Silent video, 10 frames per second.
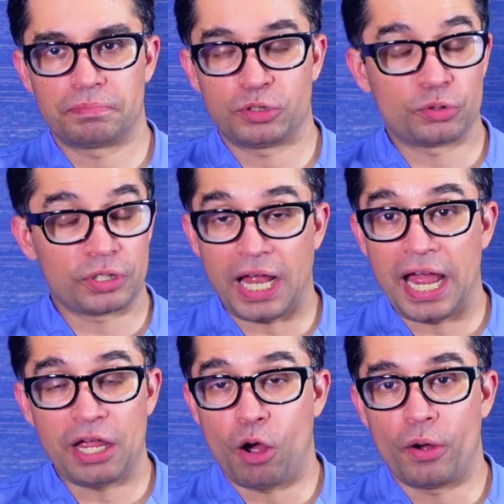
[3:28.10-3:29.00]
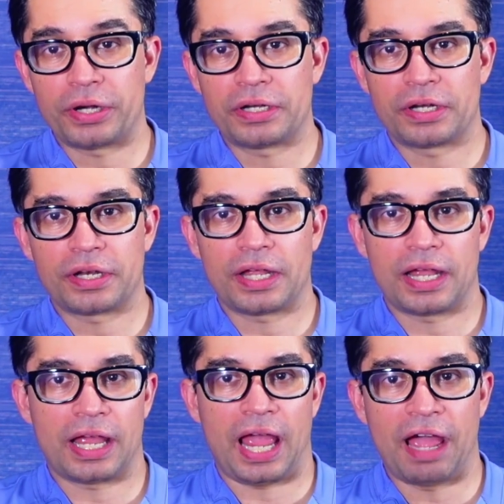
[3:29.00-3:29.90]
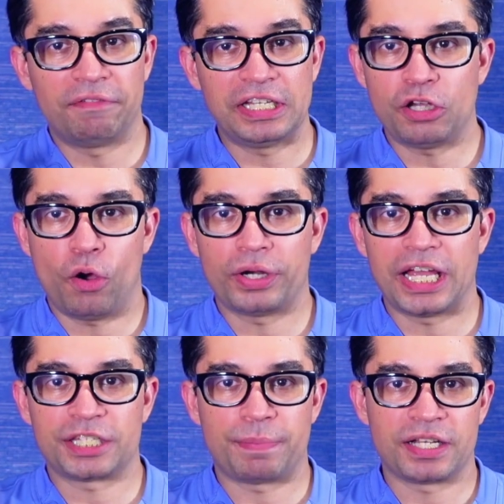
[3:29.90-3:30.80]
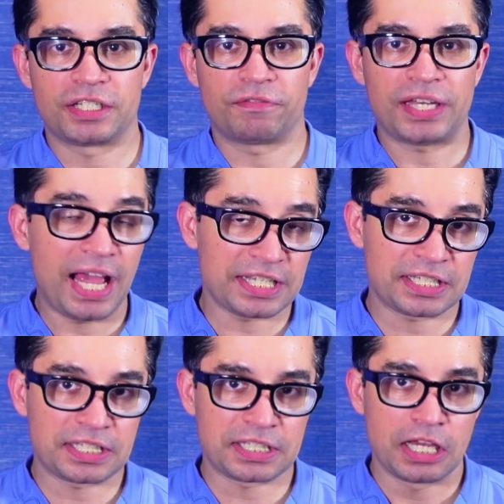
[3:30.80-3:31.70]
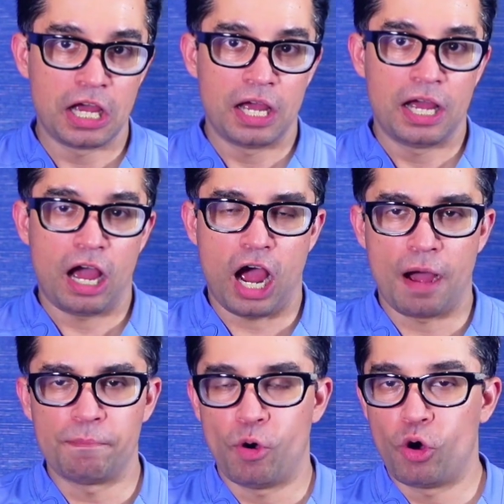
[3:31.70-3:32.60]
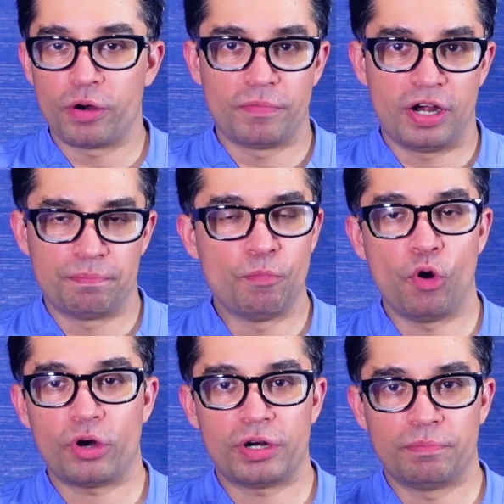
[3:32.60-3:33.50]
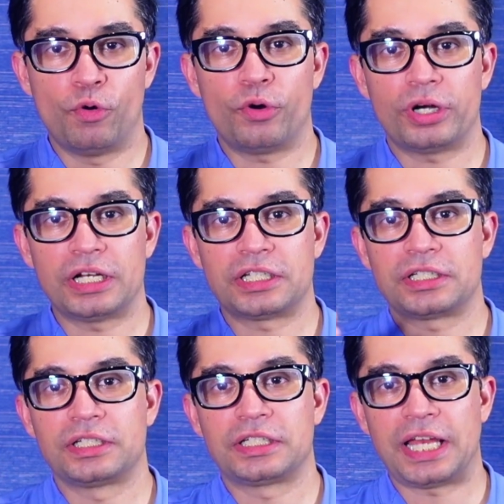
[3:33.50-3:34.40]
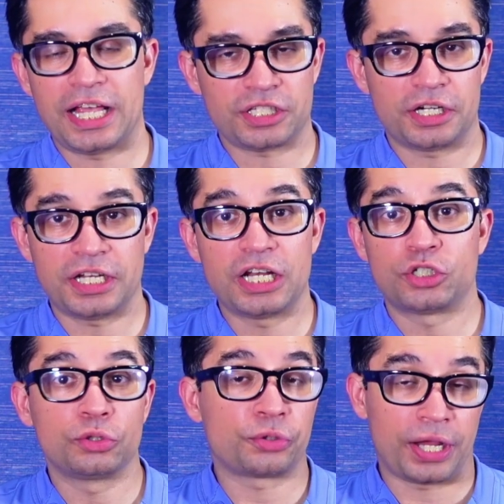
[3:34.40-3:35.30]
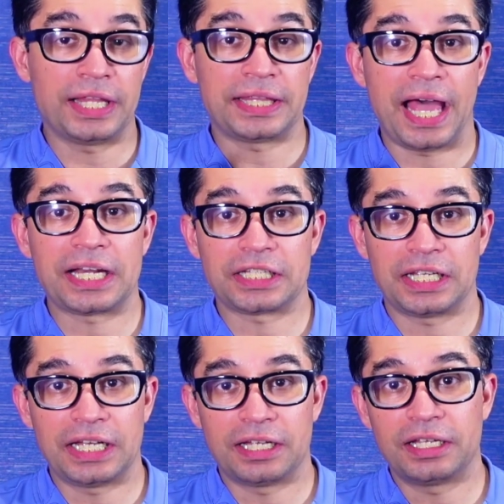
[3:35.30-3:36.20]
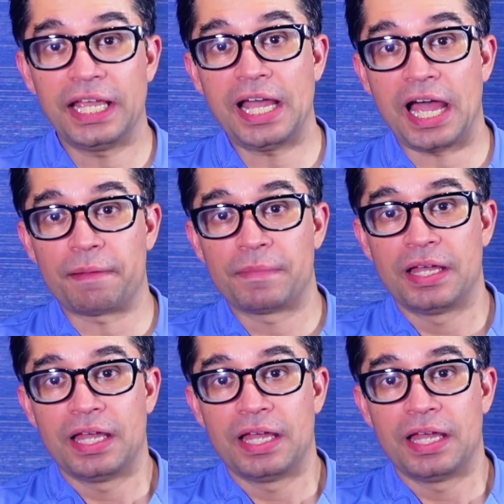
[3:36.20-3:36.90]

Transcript: to rely on heavily on expensive tests, or more tests are done to train that AI.